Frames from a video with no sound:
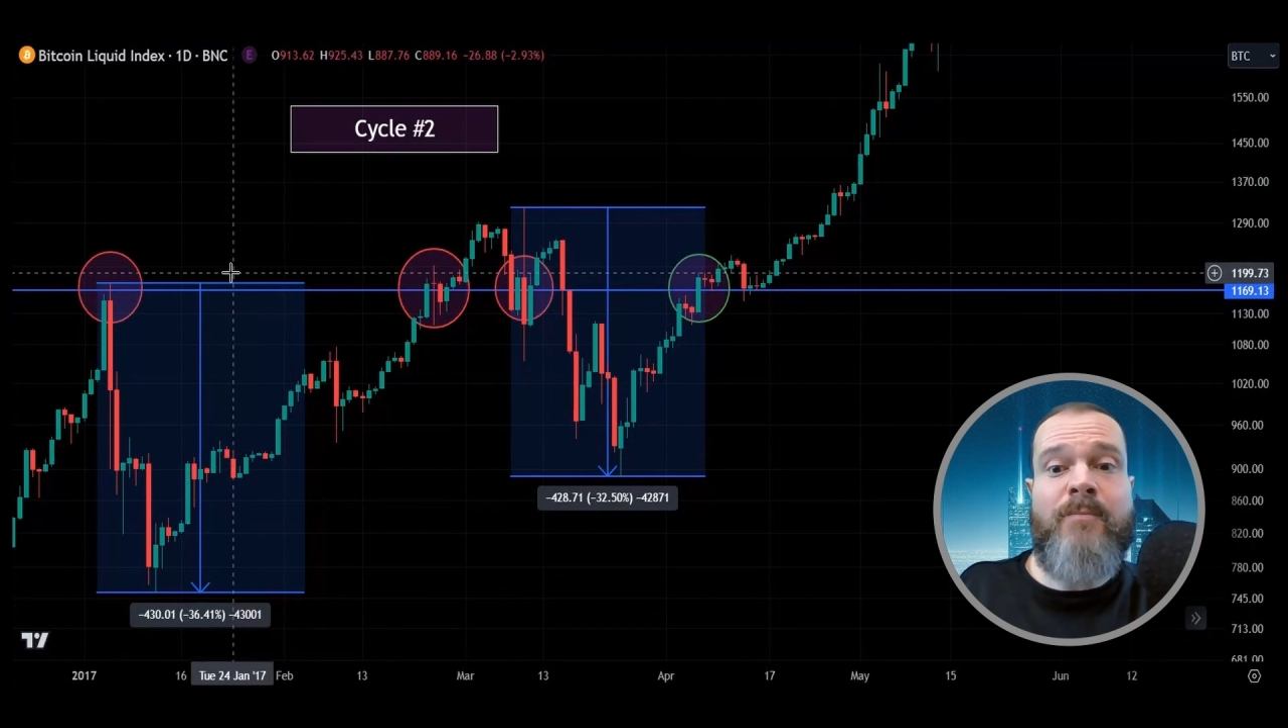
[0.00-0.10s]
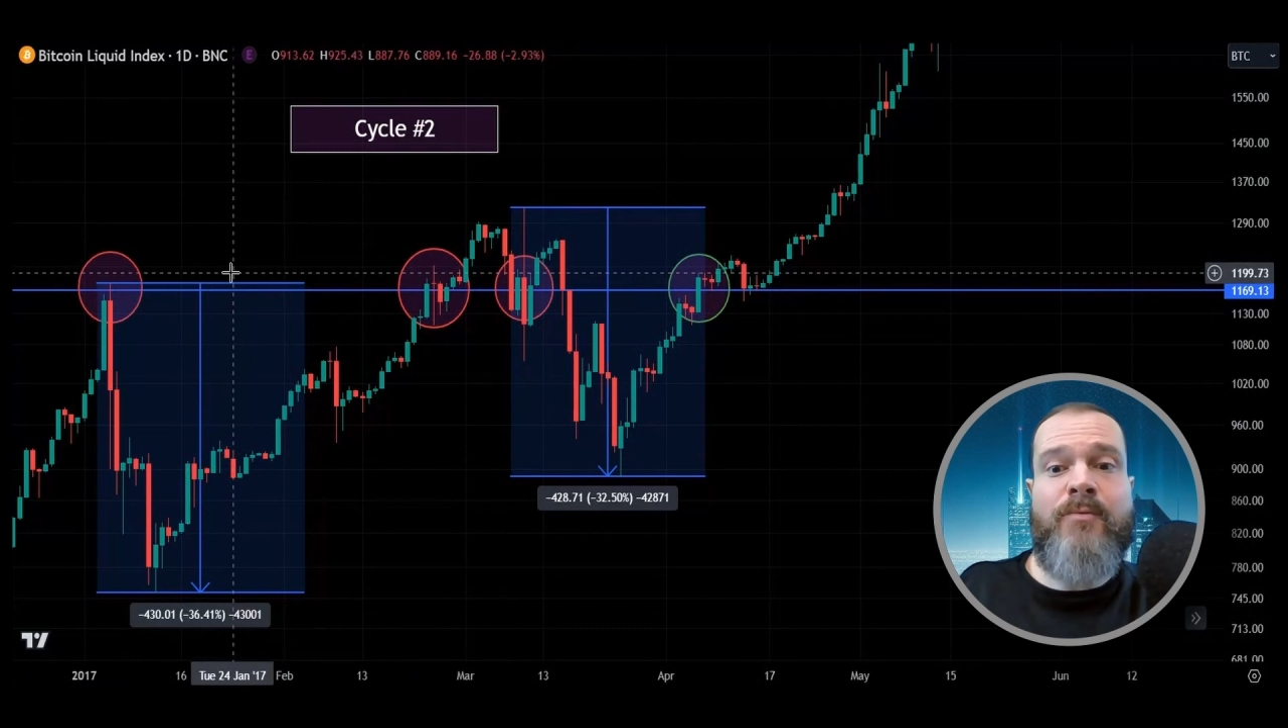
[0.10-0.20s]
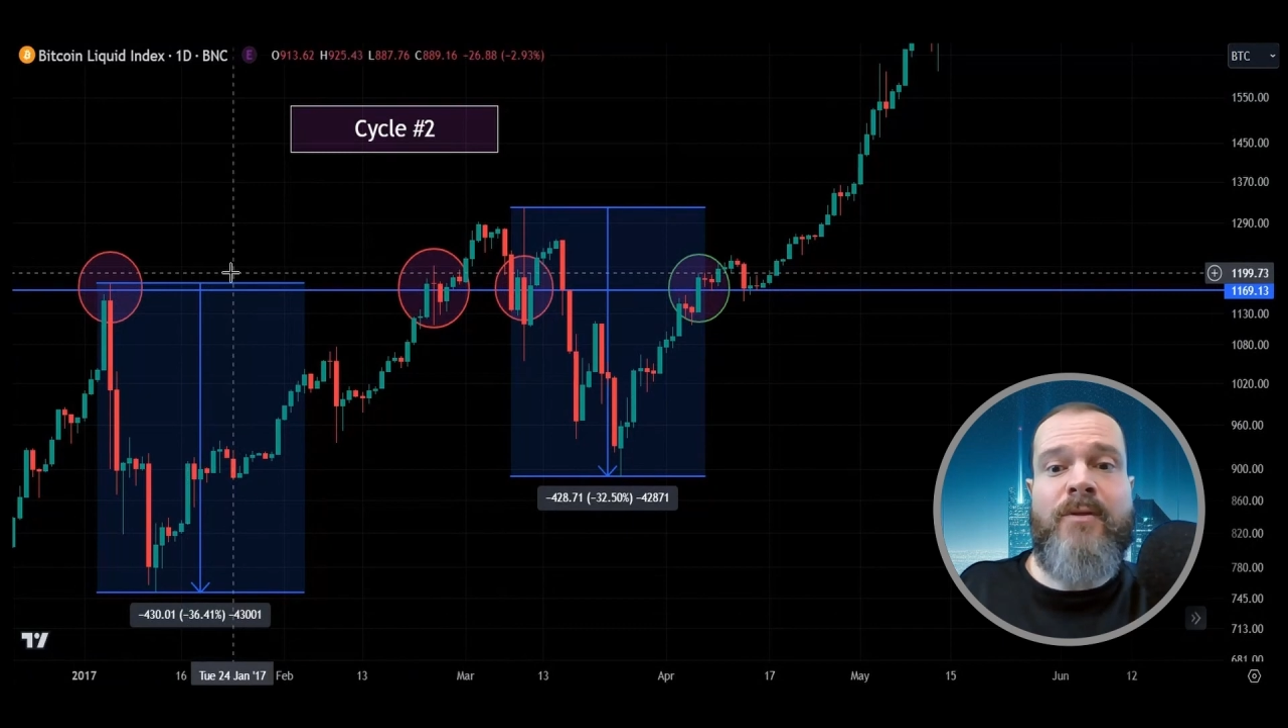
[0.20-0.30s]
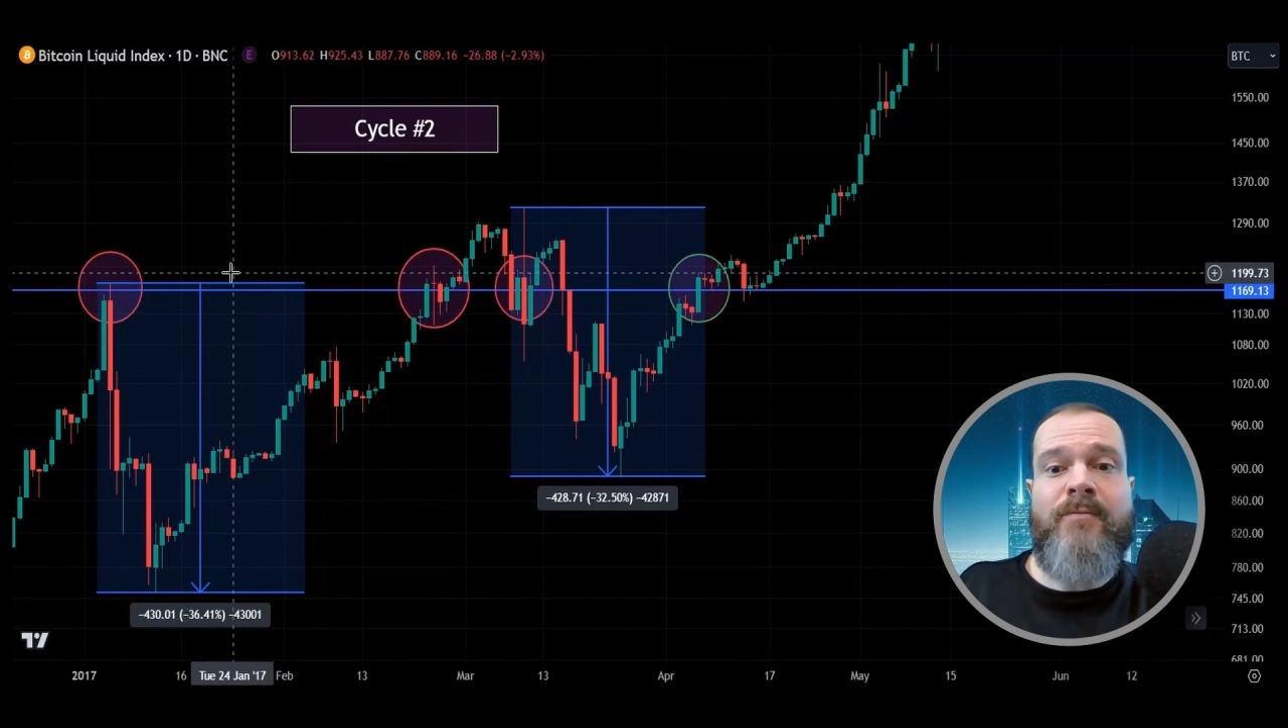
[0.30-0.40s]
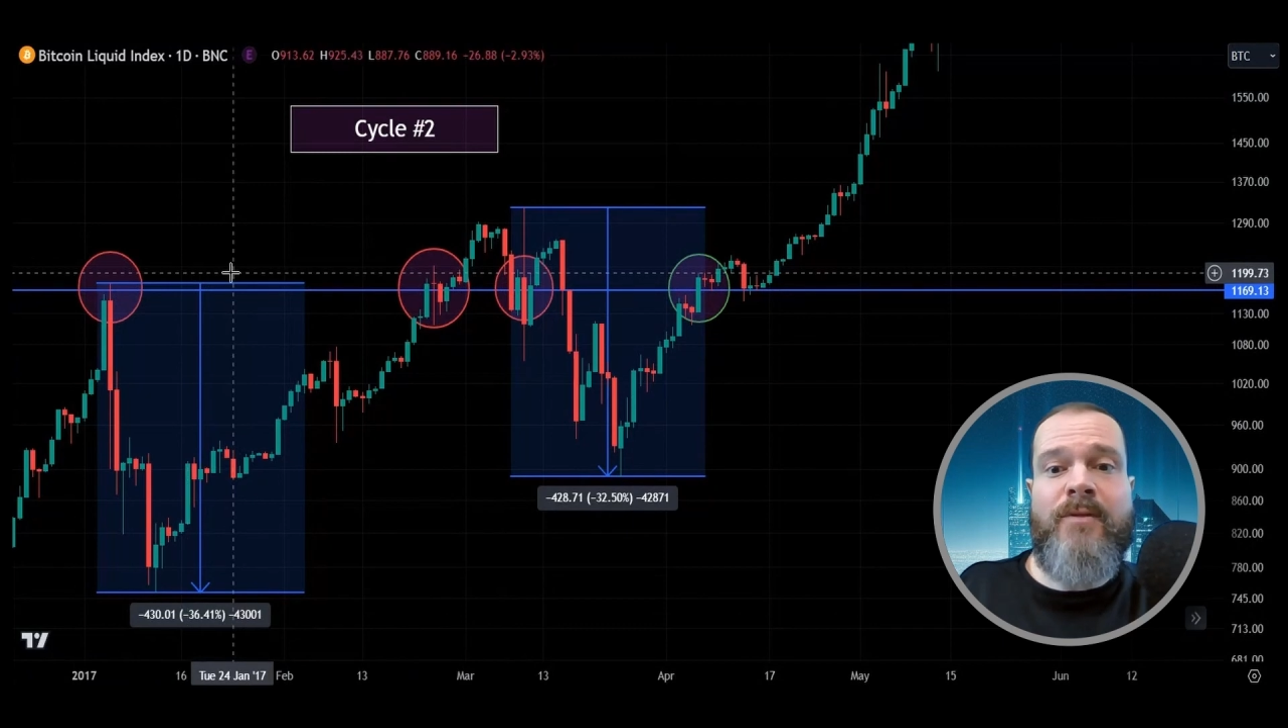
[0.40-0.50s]

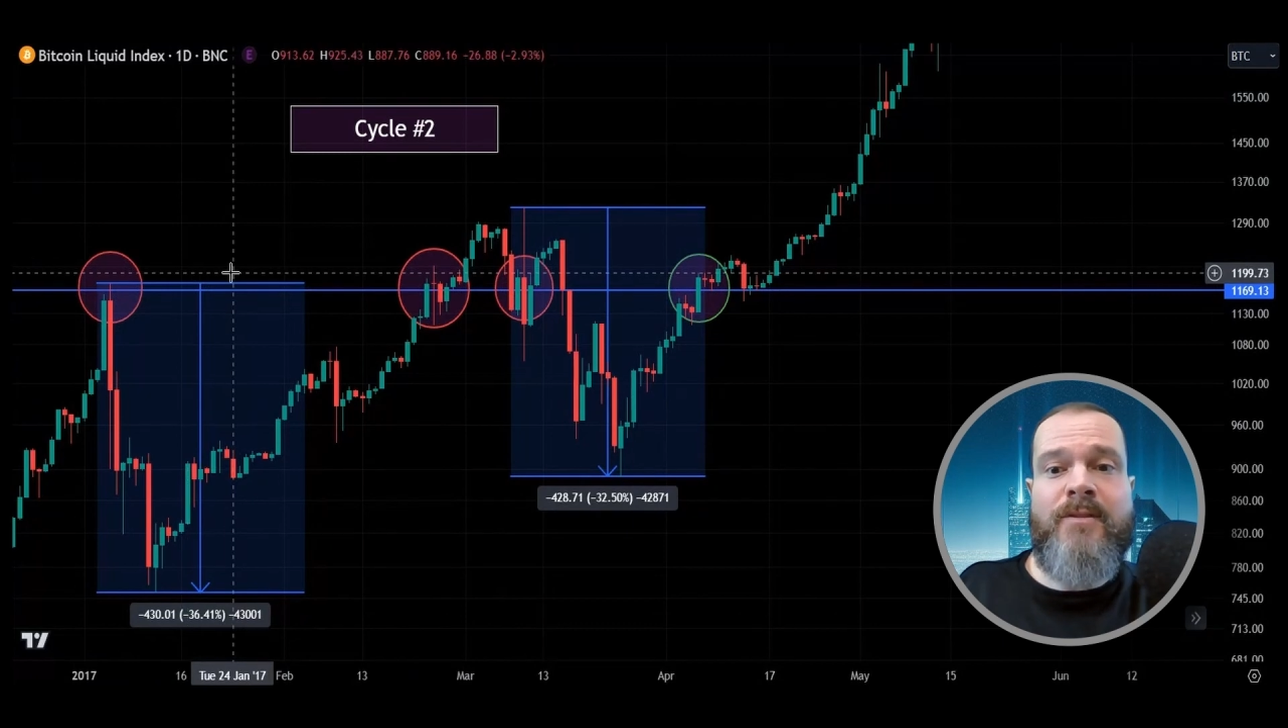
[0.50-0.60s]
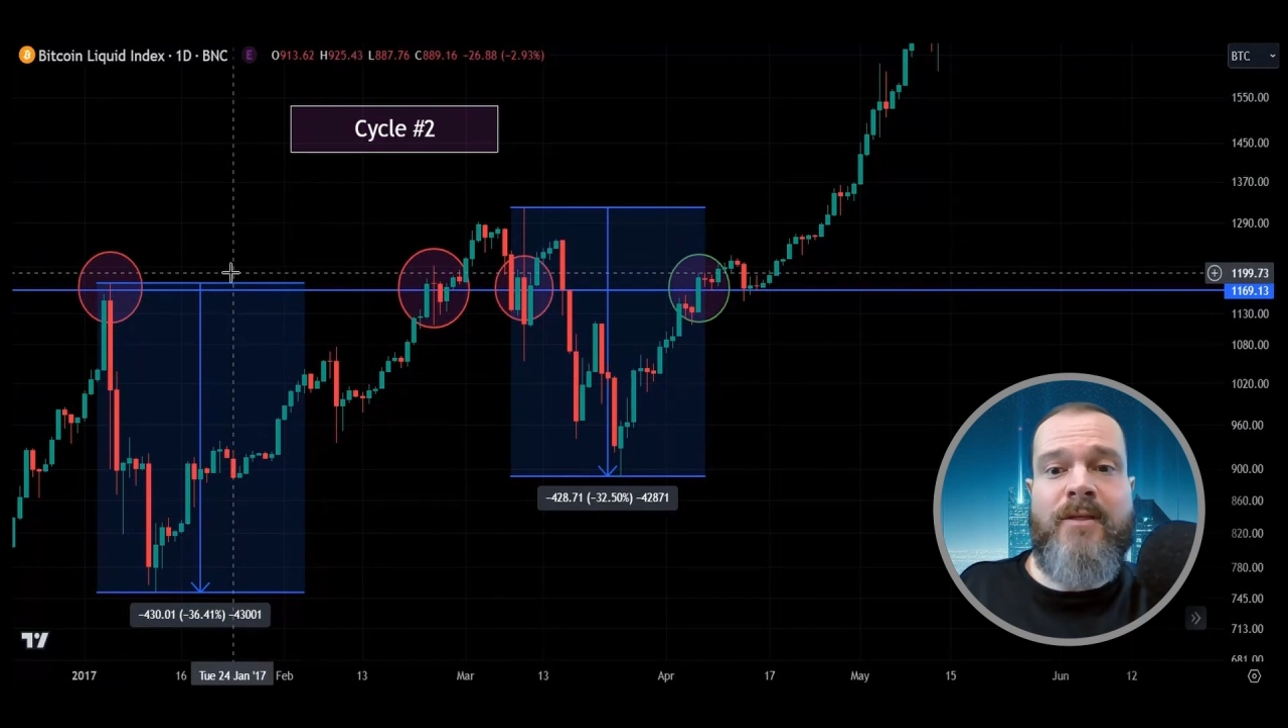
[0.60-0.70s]
previous